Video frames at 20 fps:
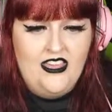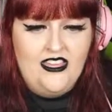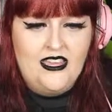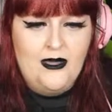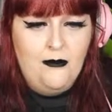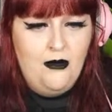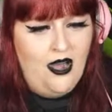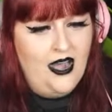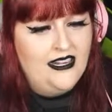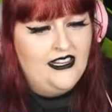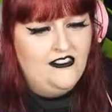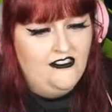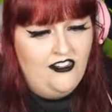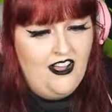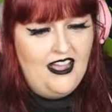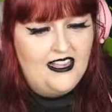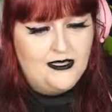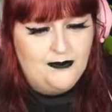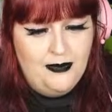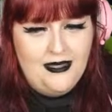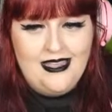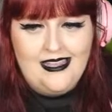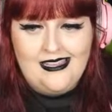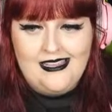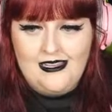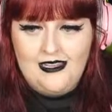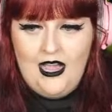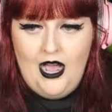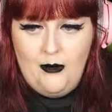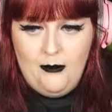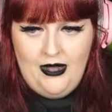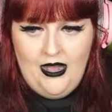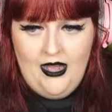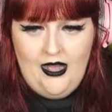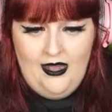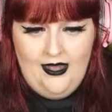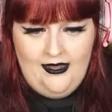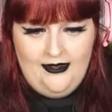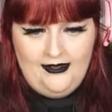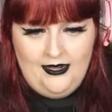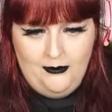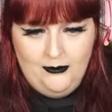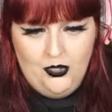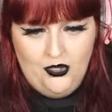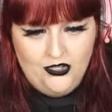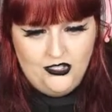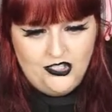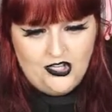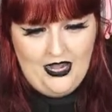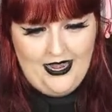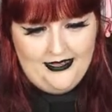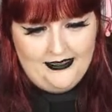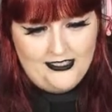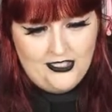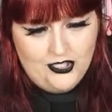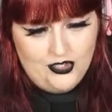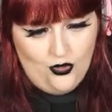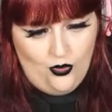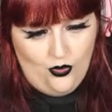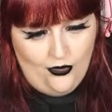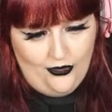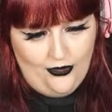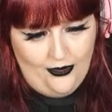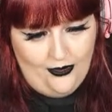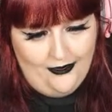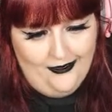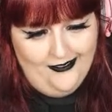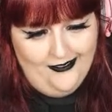it might in fact be a barn. I'm not entirely sure though.